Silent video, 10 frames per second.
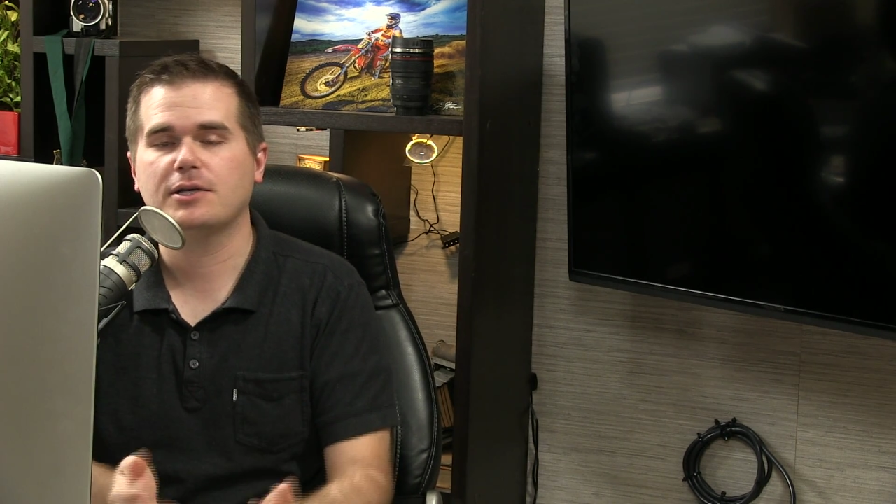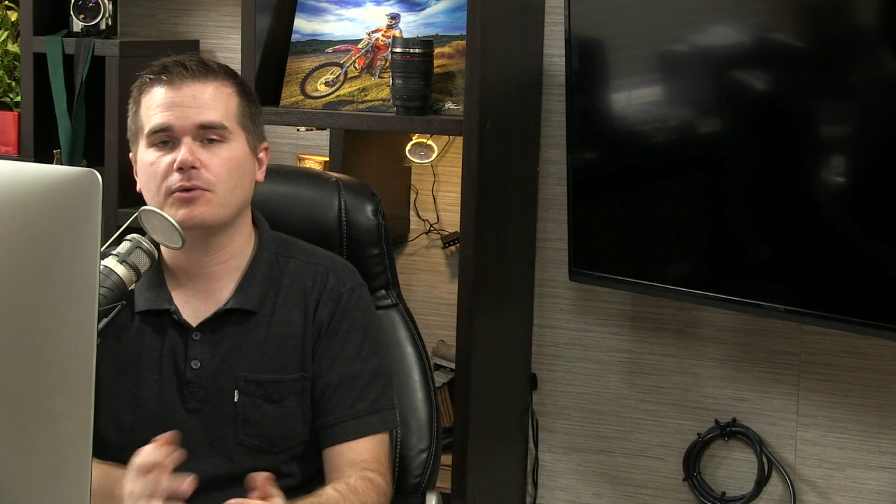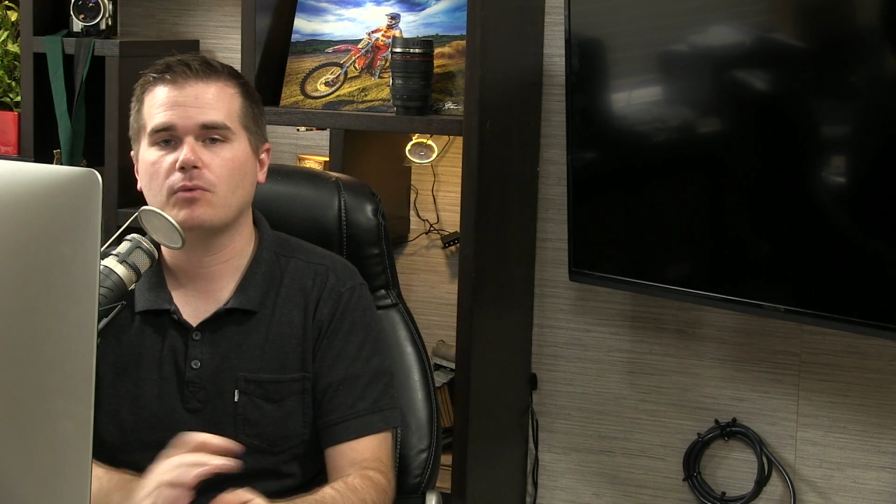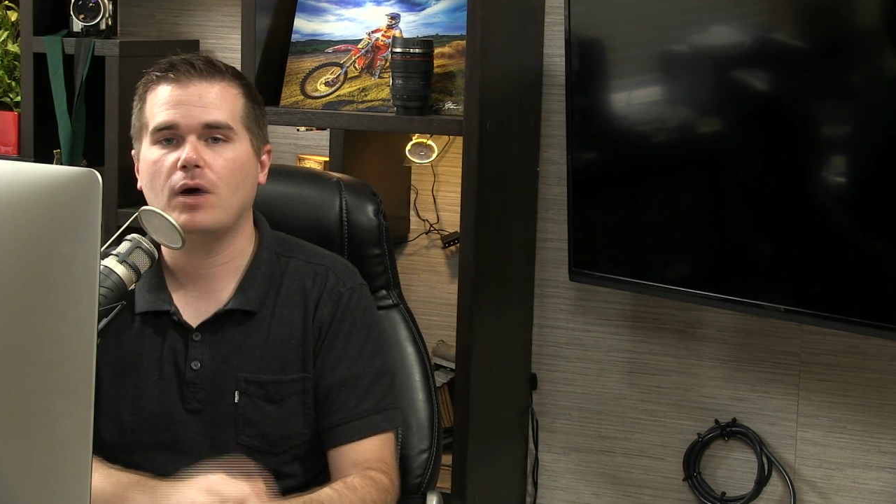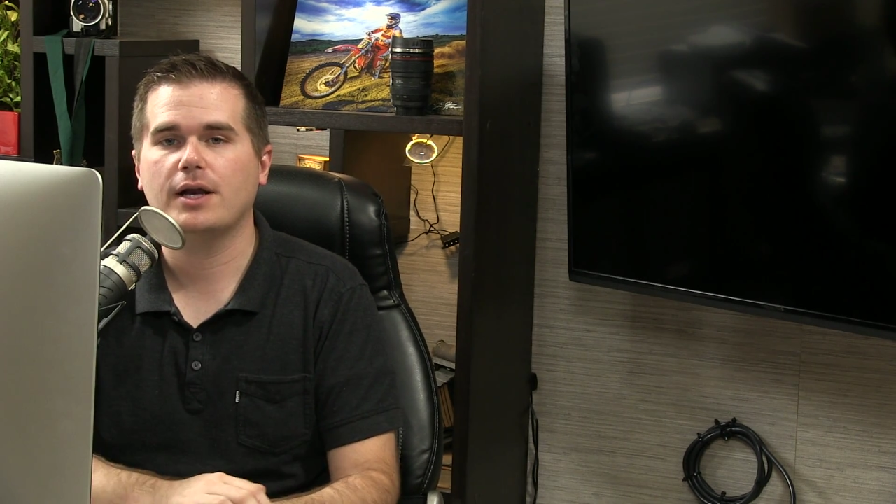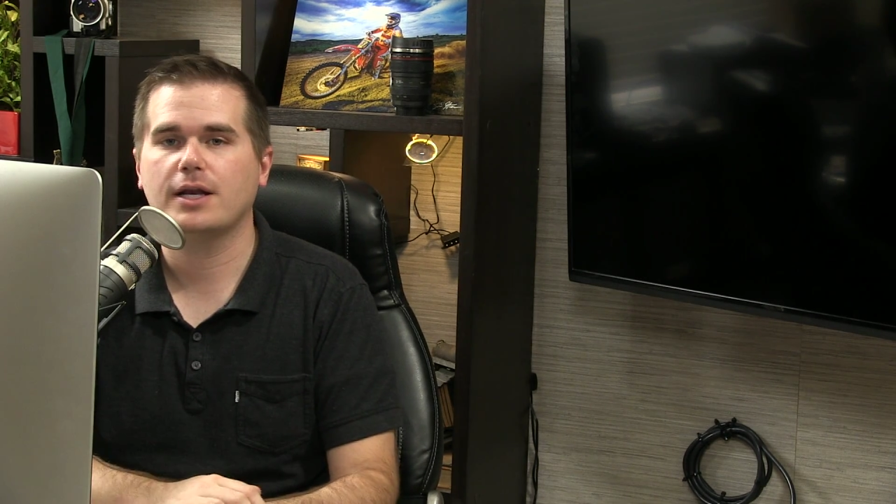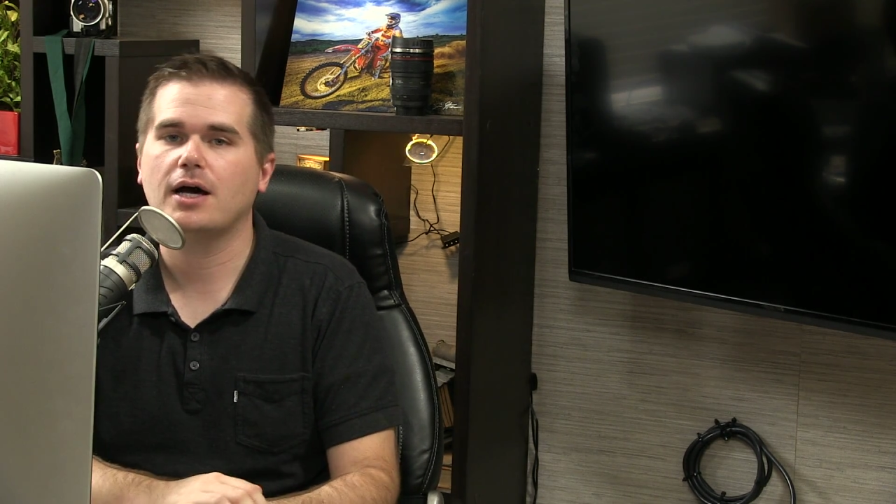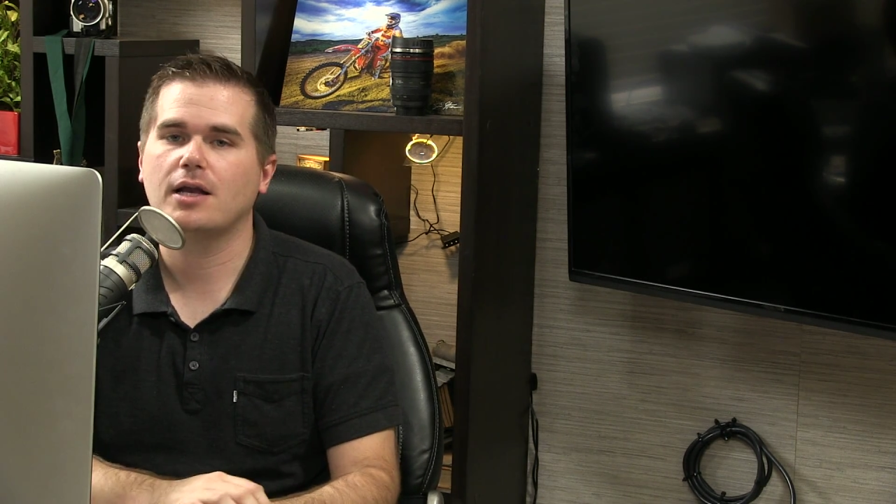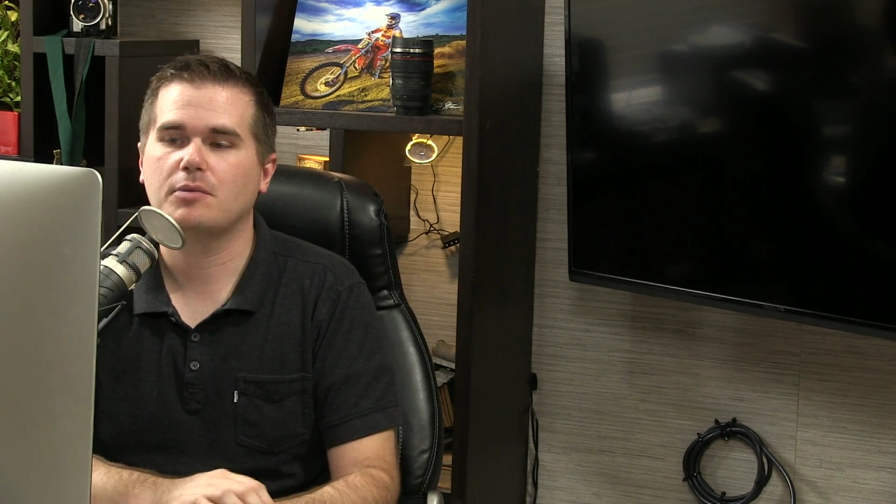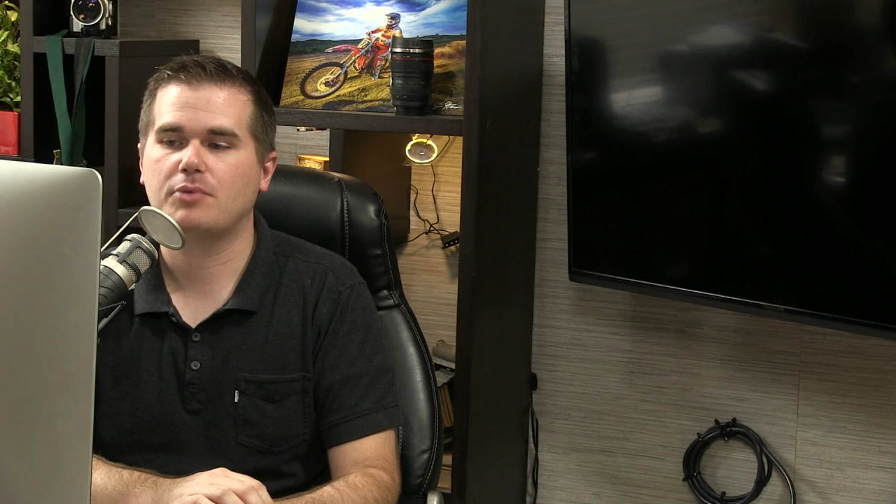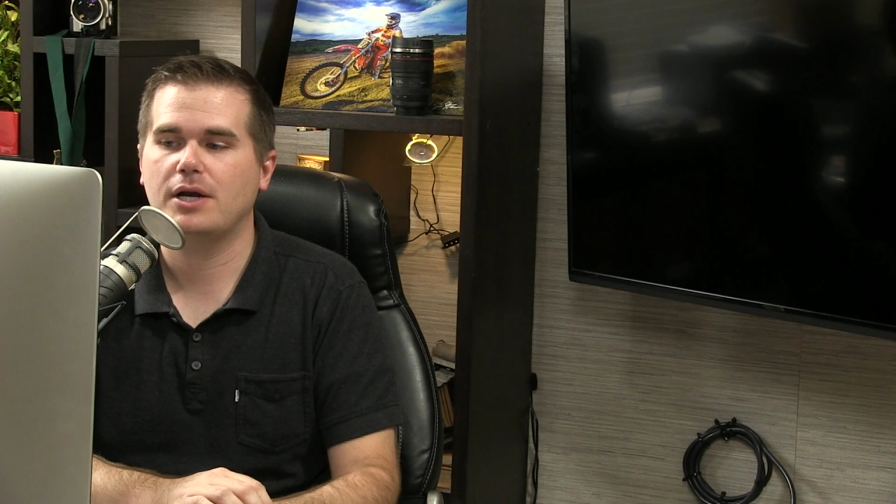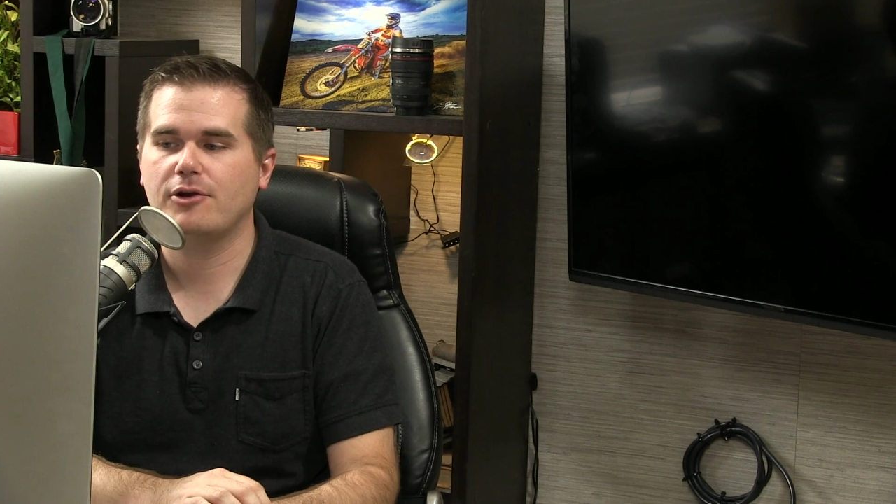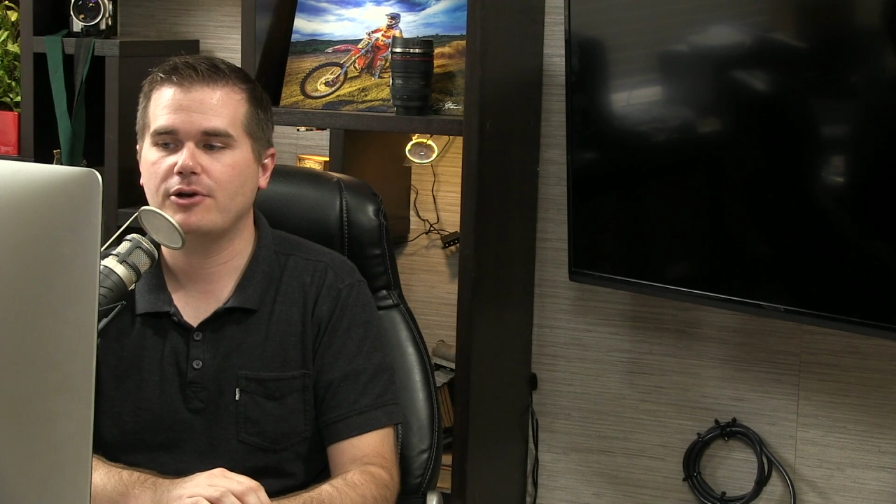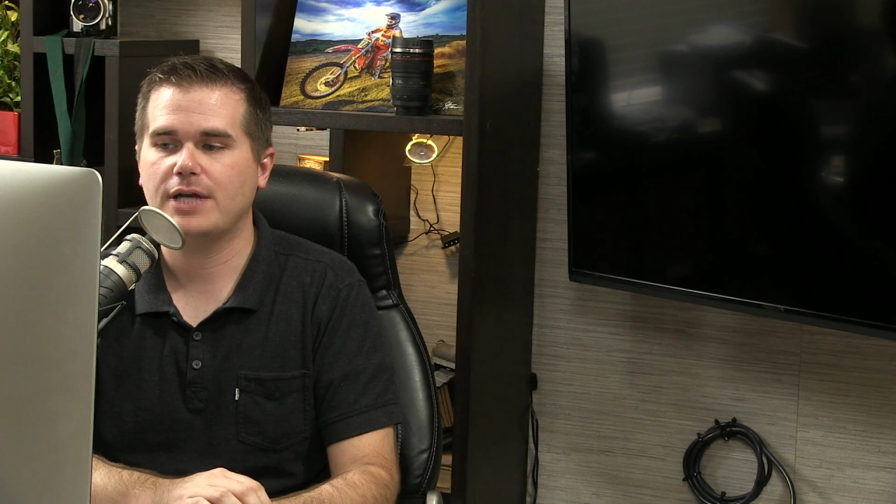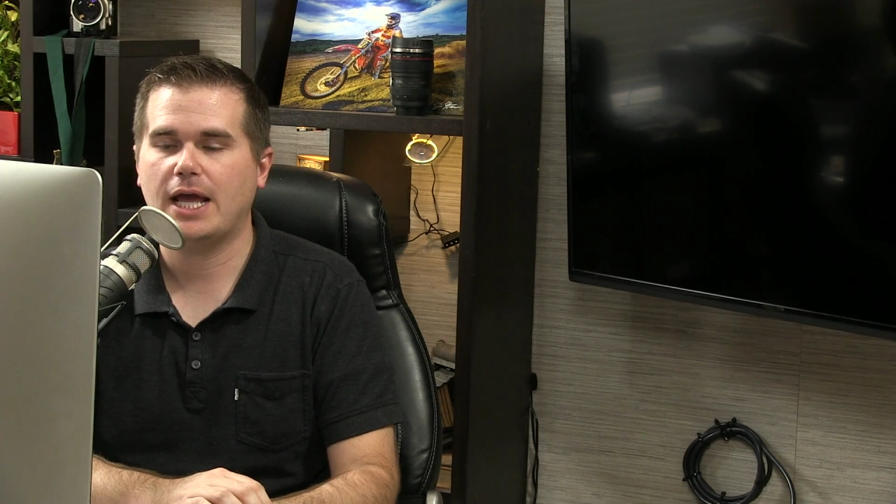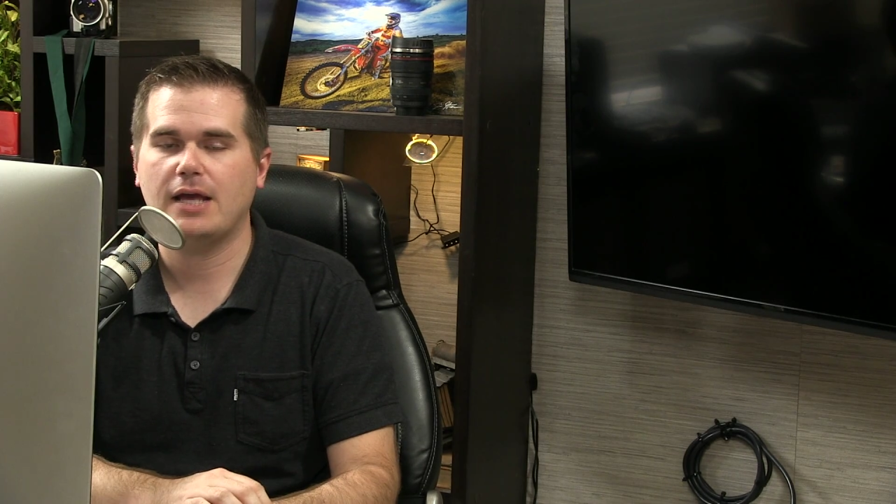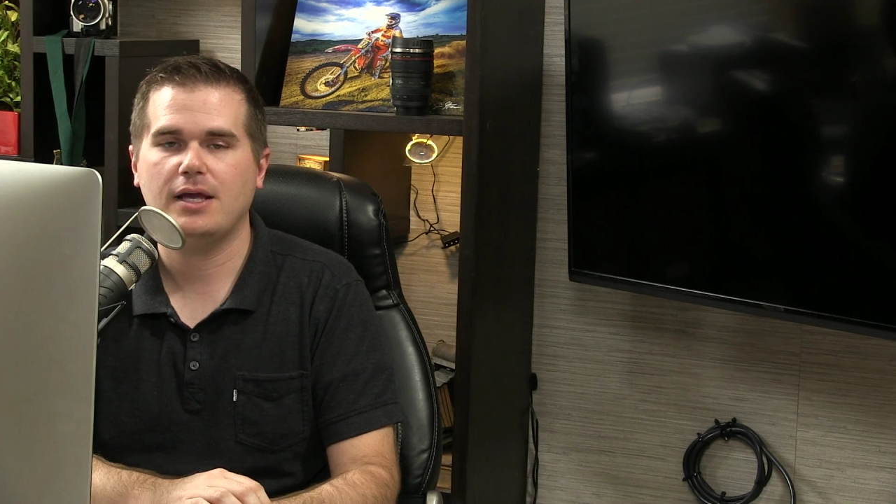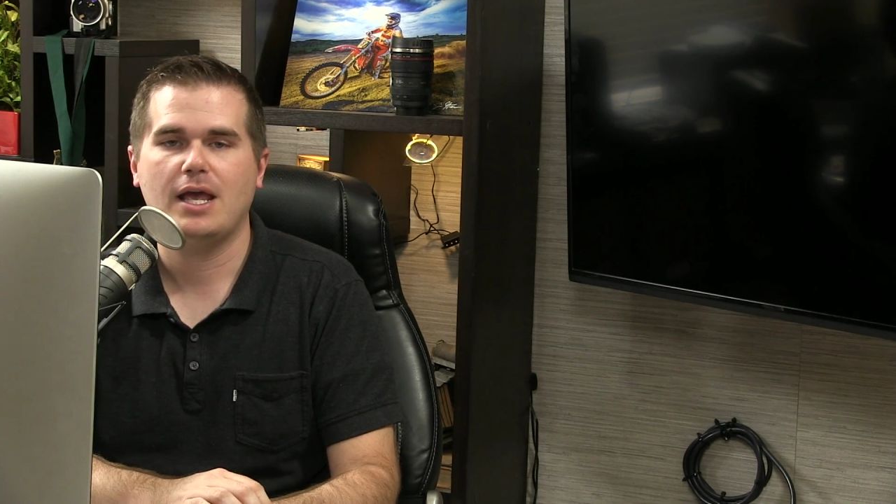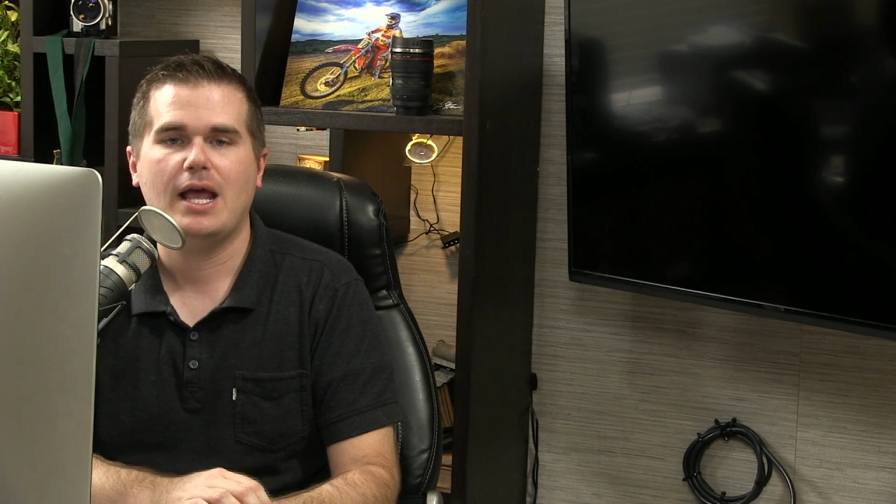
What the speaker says: want it on a prettier day.